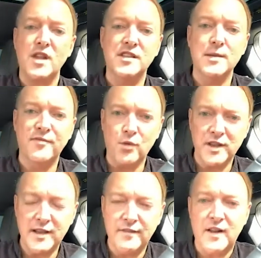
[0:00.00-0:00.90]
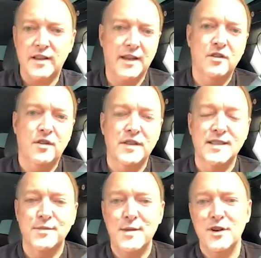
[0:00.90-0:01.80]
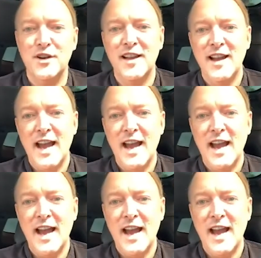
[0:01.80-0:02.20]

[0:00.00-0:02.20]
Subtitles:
Skip forward to NFL kicking off in September,